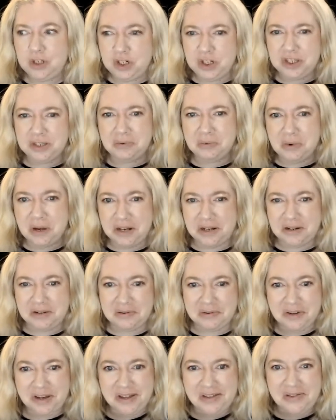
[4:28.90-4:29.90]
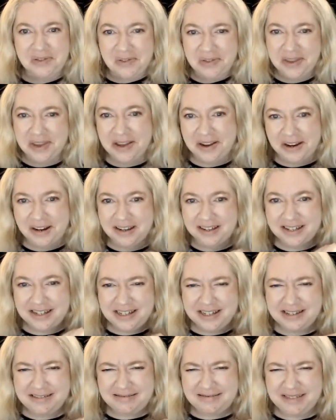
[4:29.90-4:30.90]
one right there.
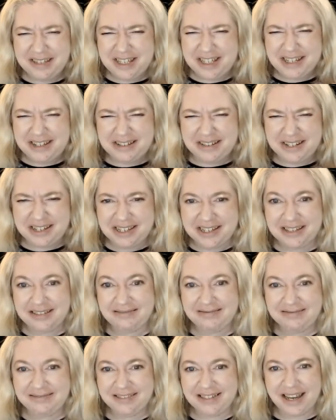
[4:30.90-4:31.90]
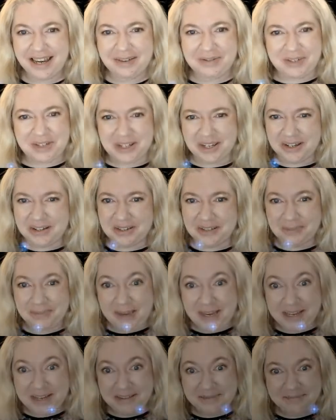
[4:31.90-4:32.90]
Ugh, I wish I could
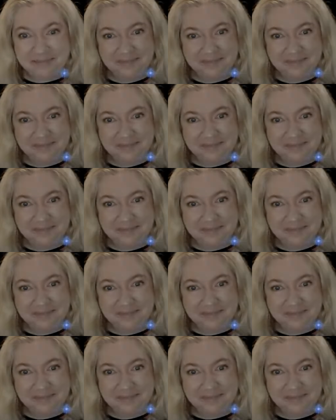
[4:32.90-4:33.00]
speak.